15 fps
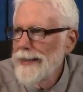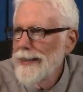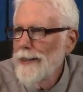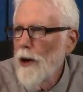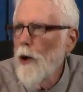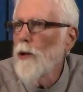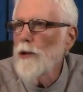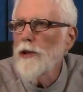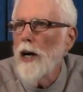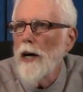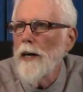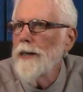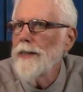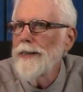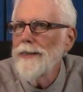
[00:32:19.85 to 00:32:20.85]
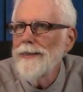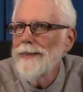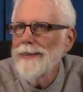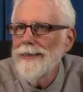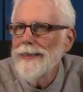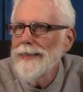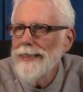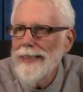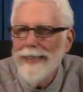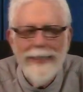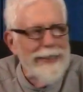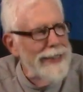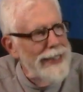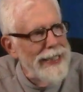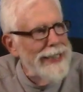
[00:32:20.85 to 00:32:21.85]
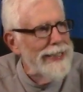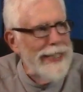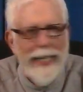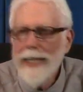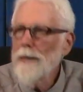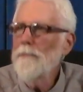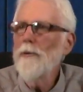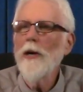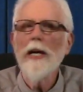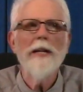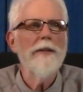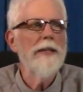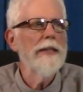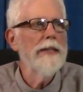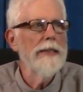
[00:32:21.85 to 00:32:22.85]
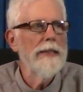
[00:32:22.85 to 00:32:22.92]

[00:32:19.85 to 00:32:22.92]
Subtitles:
hold on. Take a breath.